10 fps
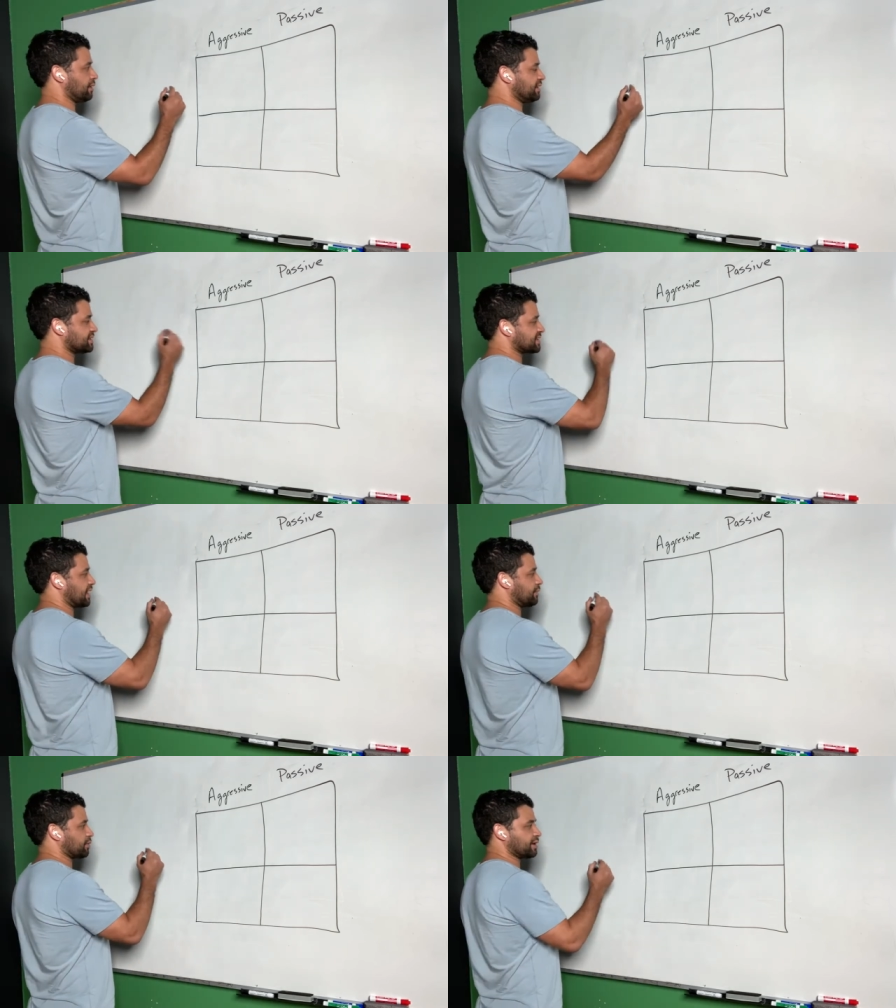on this
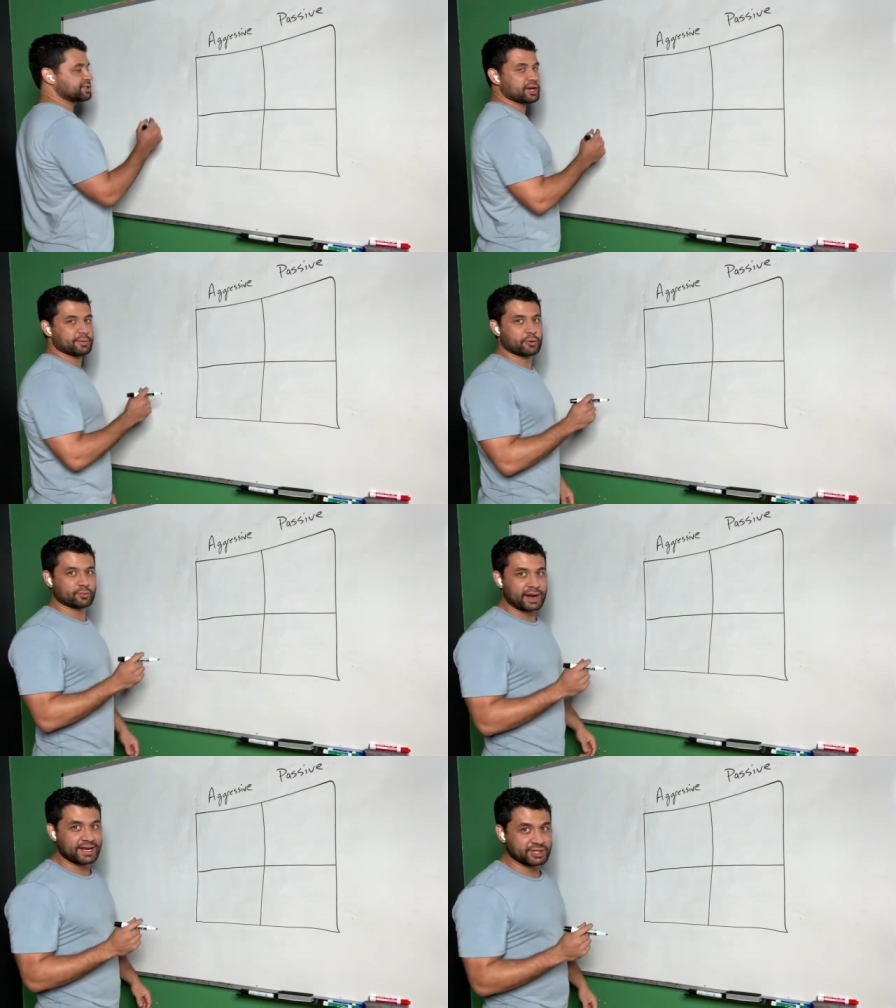side, we're going to talk about
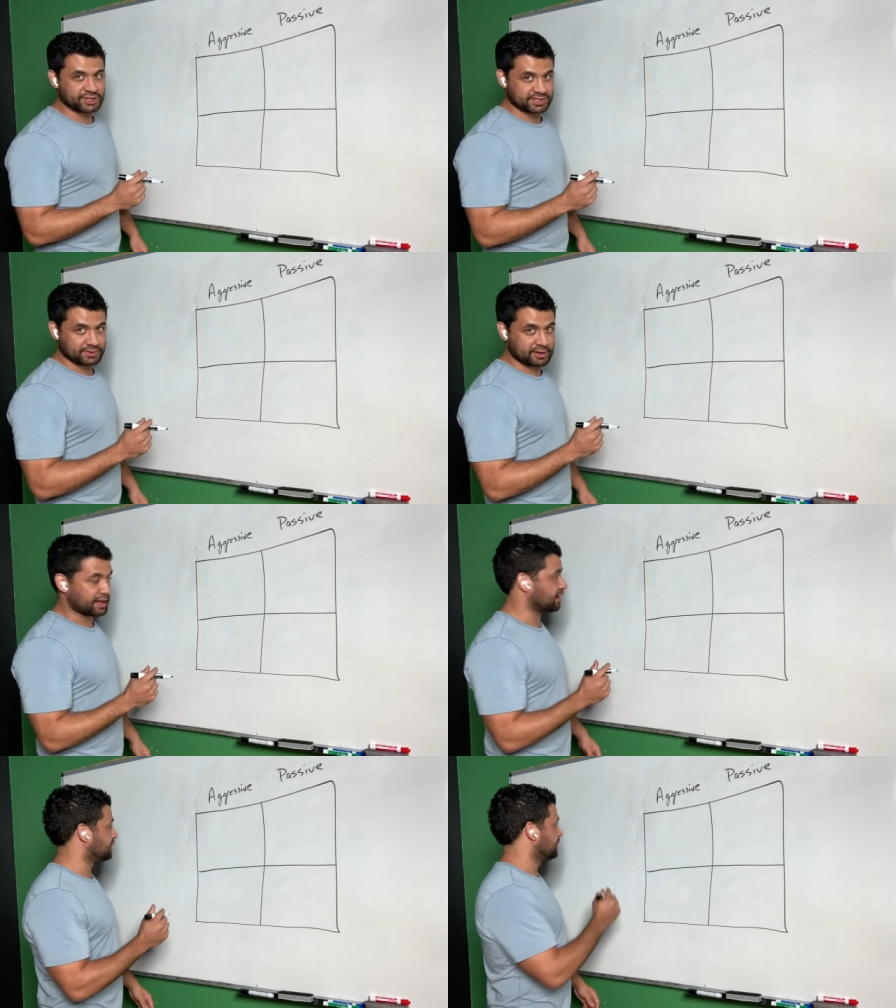ranges,
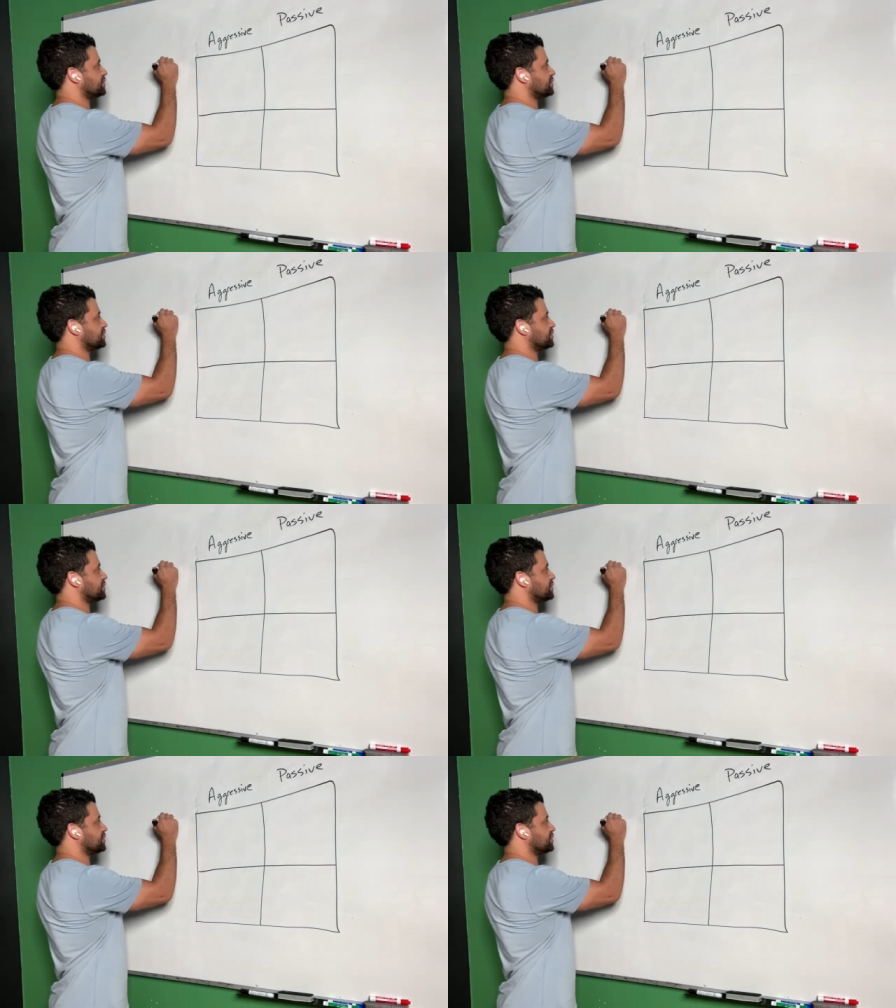okay?